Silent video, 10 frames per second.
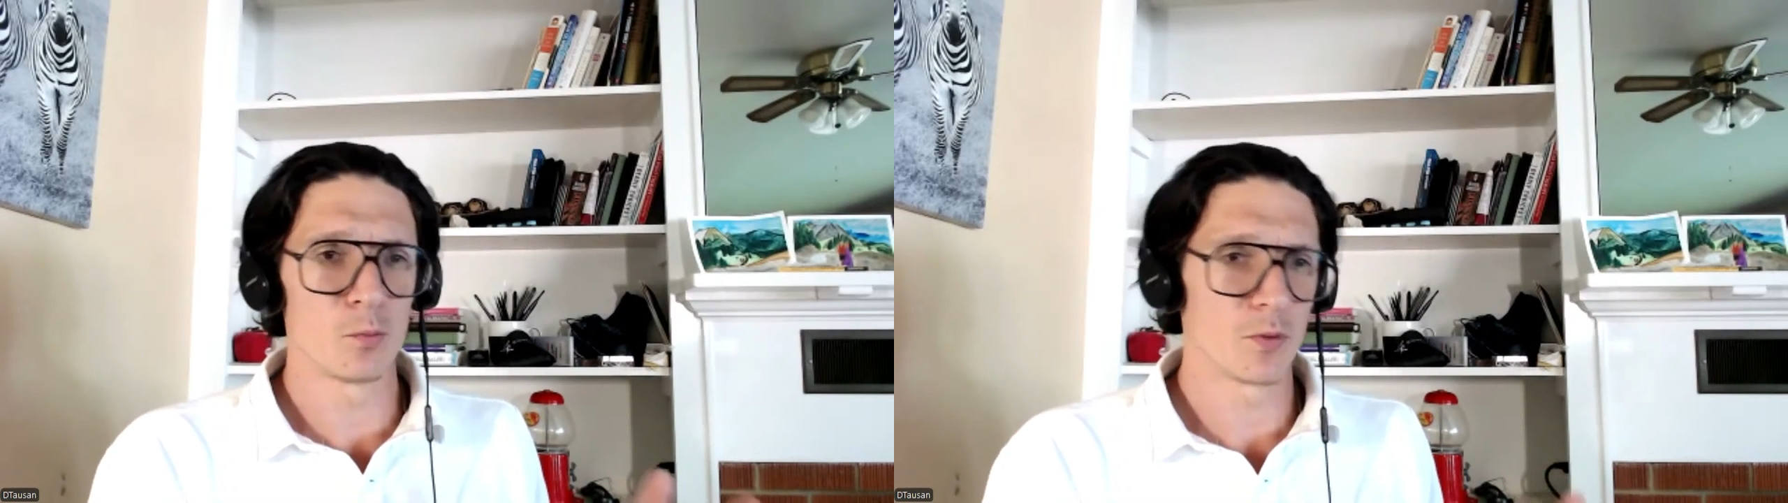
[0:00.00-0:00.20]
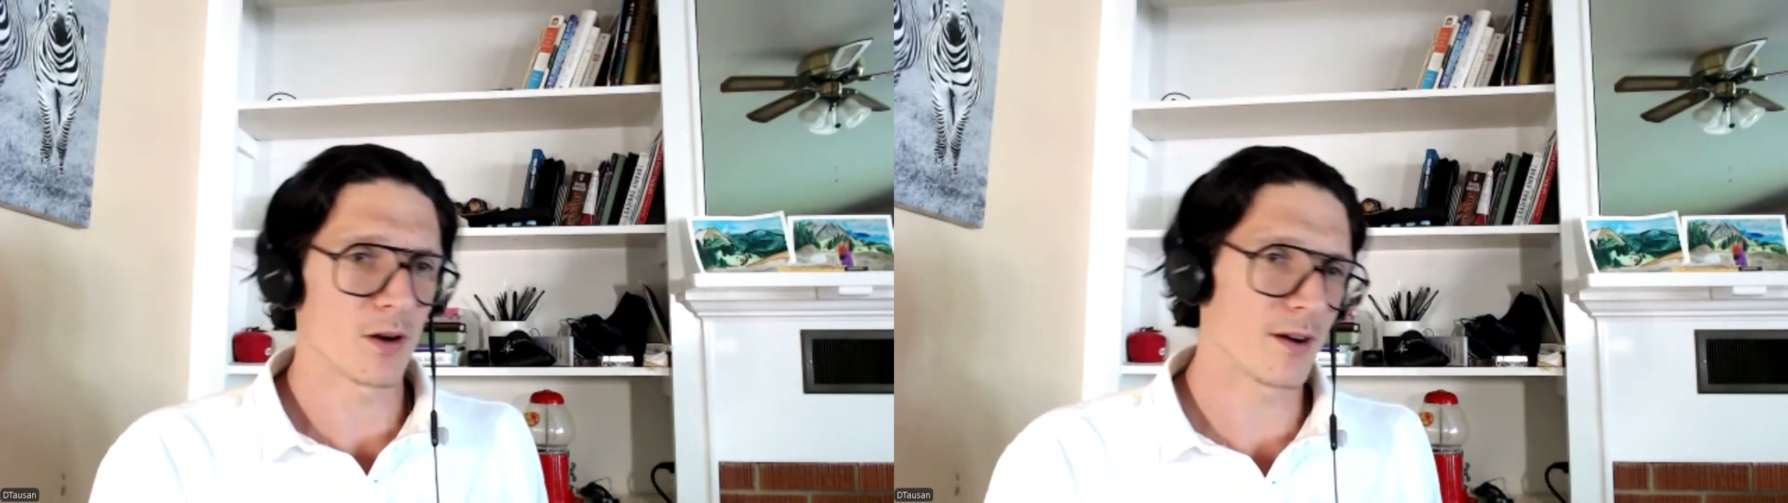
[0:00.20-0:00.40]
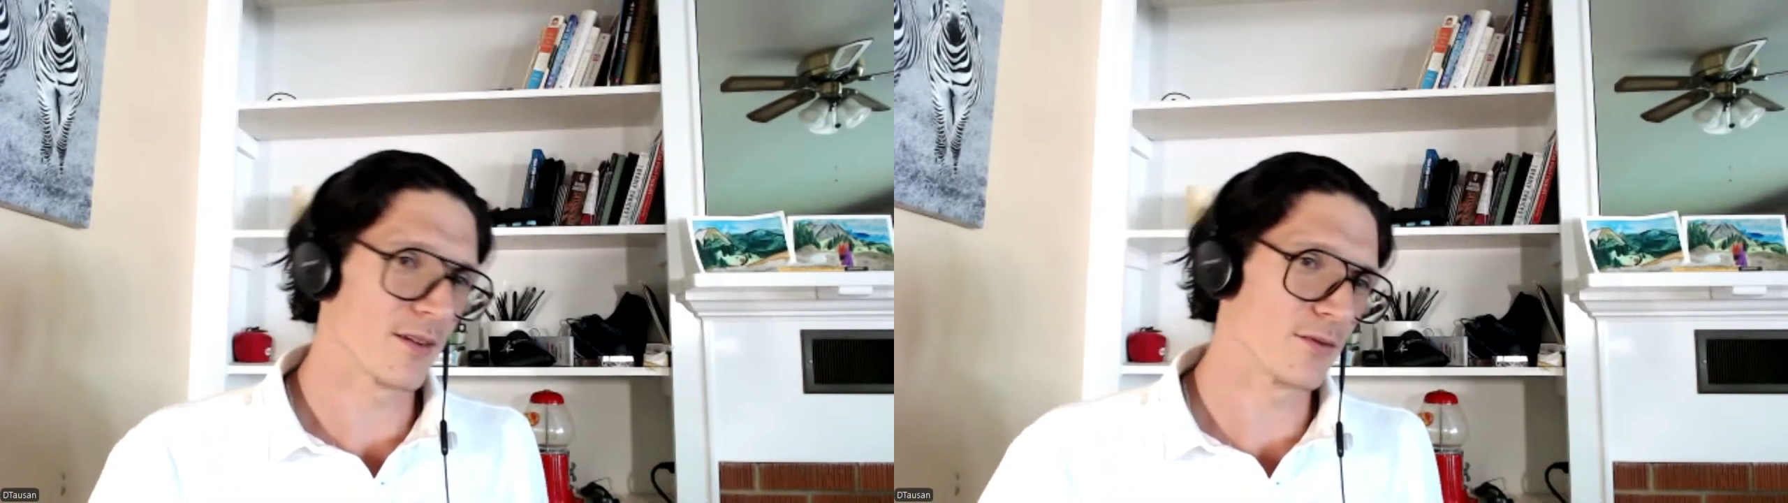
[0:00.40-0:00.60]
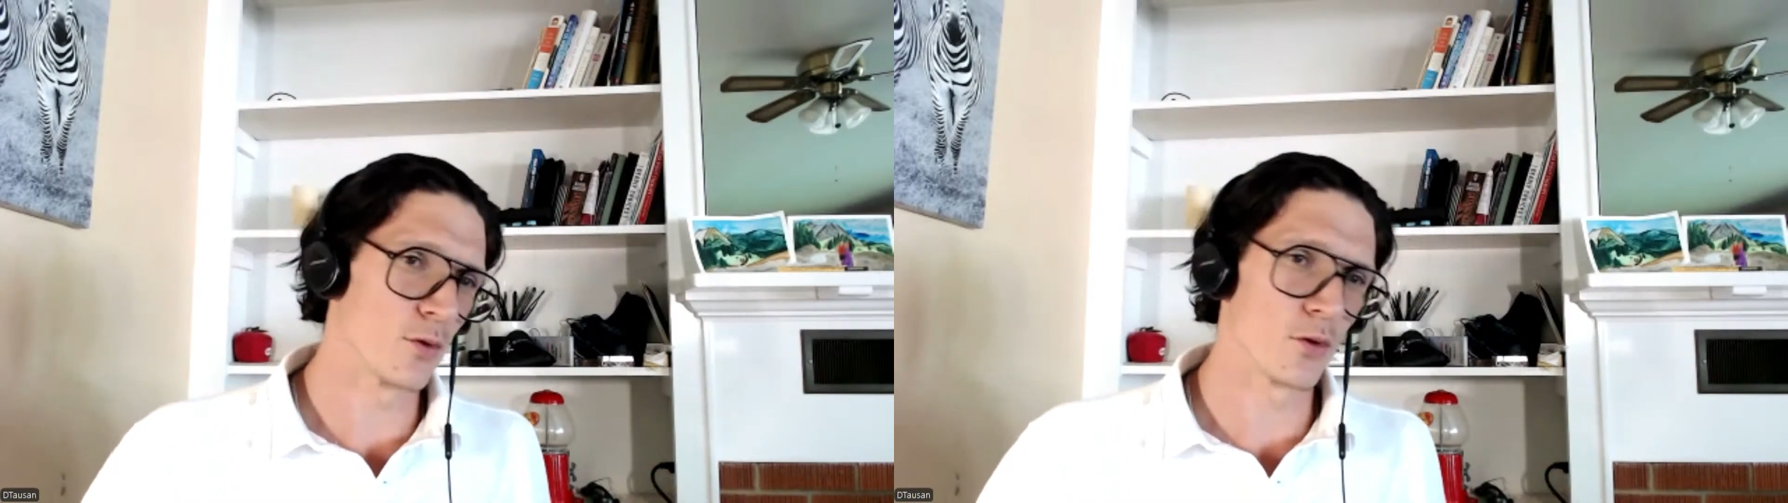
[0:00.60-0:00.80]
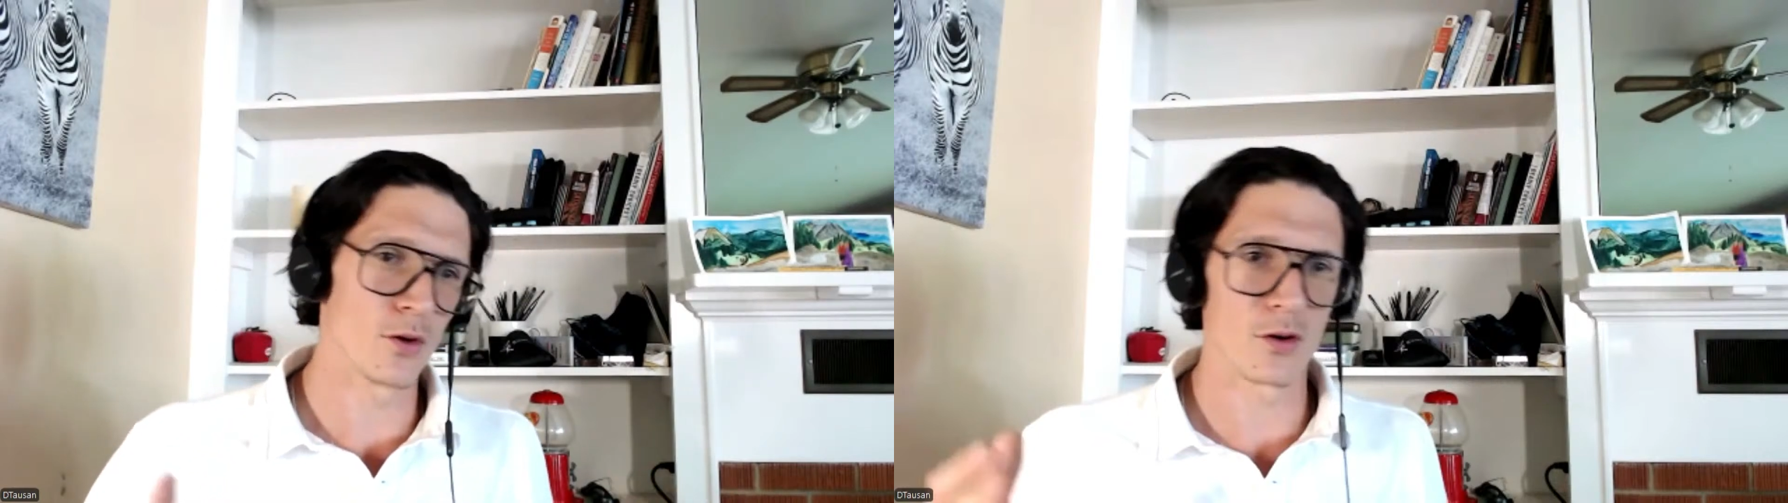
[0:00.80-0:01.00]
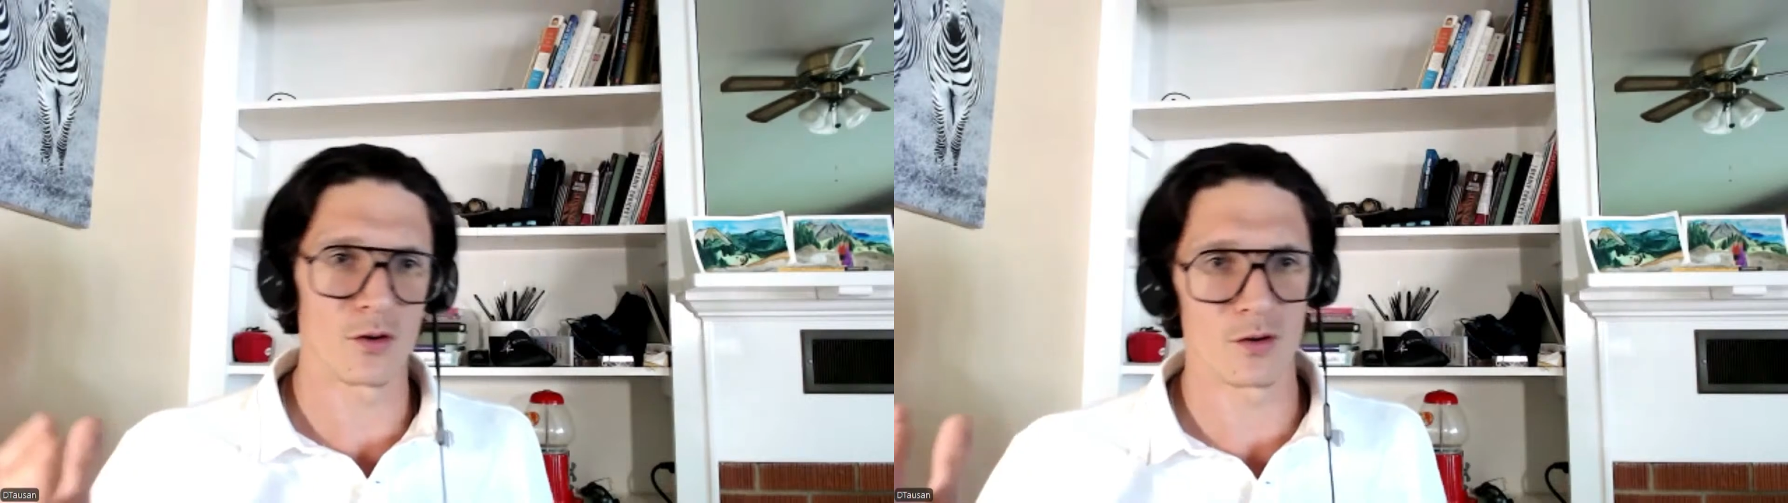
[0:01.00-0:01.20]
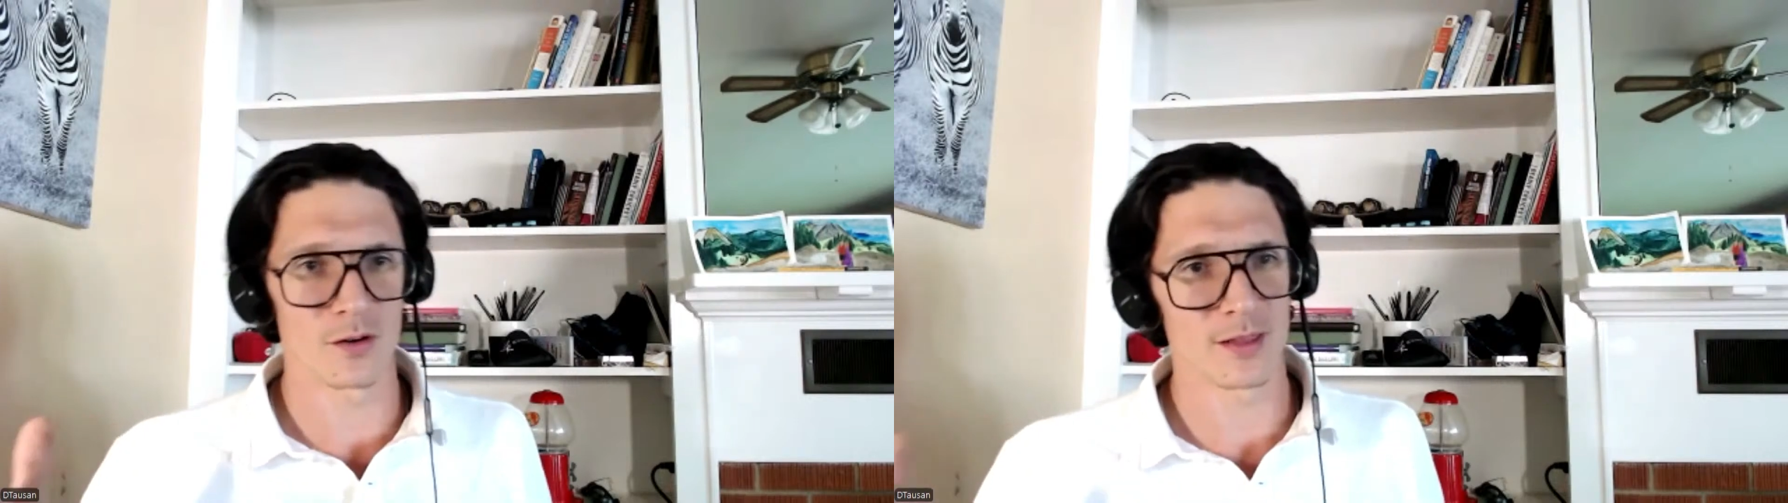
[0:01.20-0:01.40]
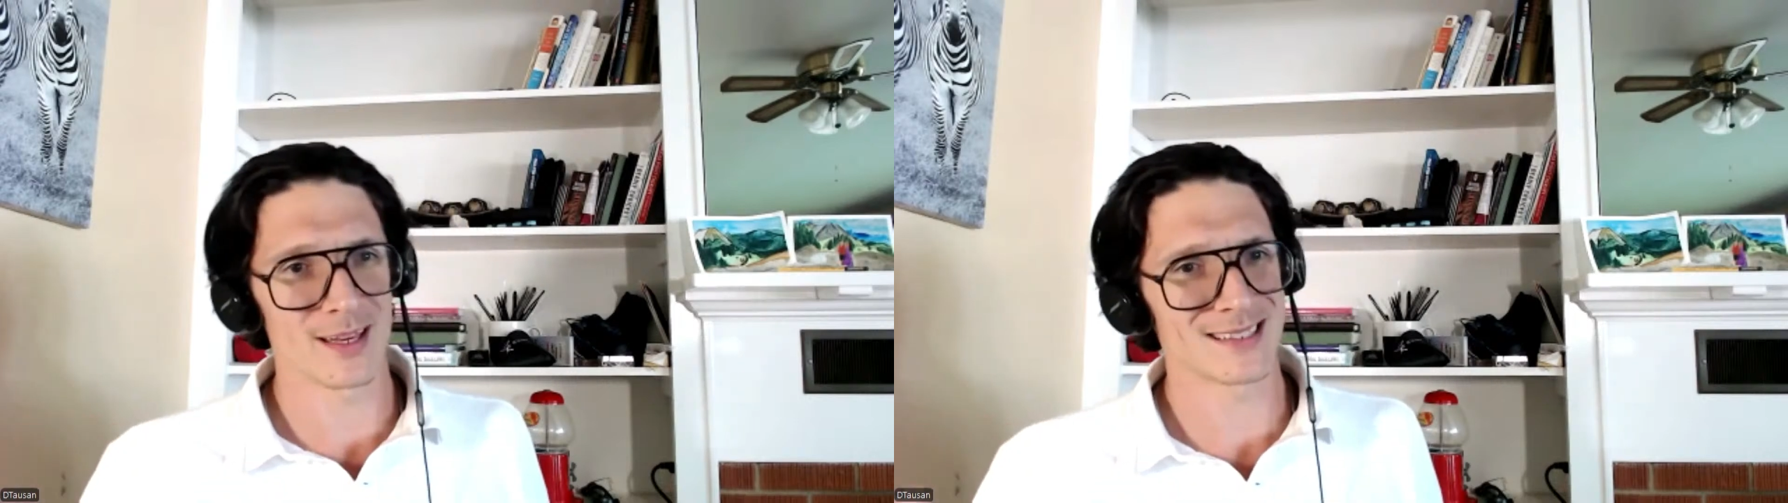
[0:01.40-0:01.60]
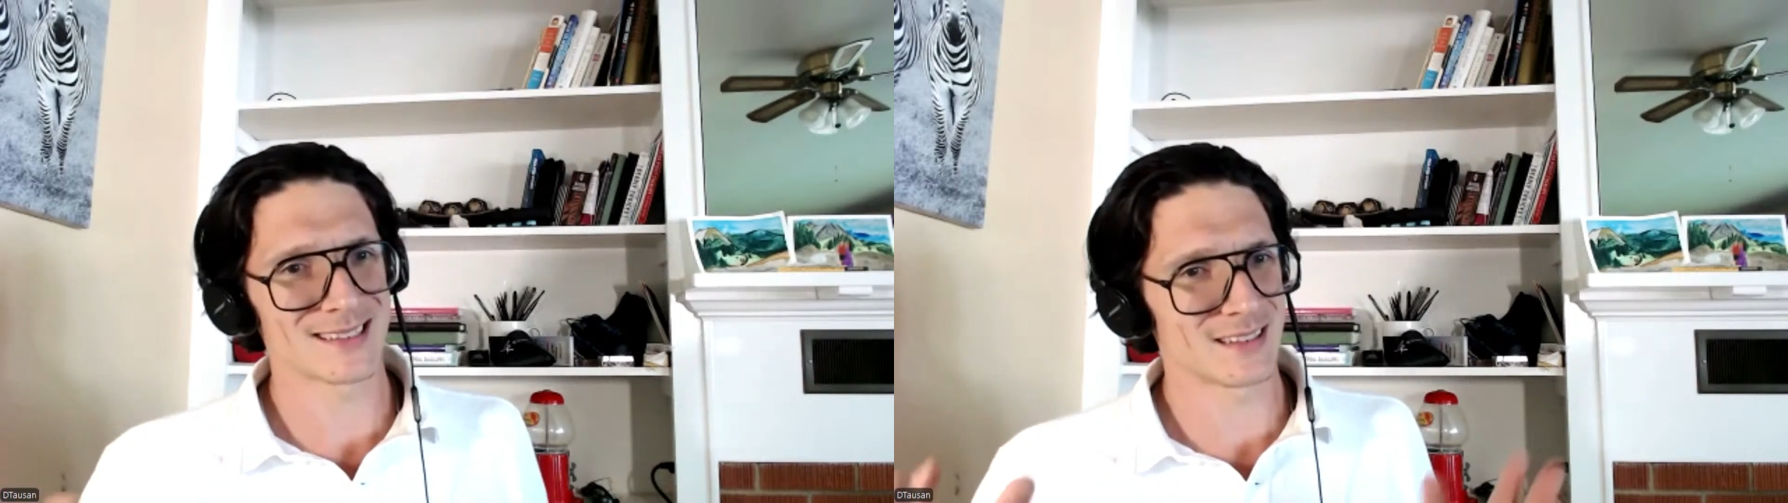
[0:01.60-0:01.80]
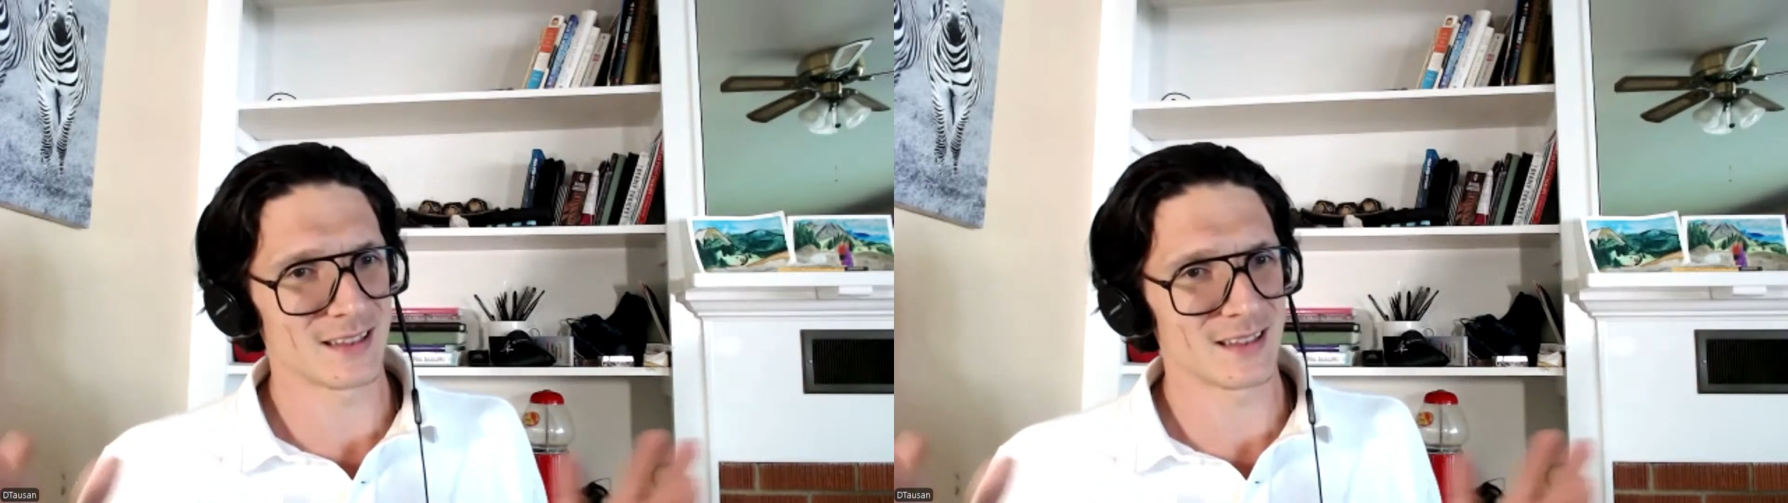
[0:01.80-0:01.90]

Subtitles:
carnivore or this.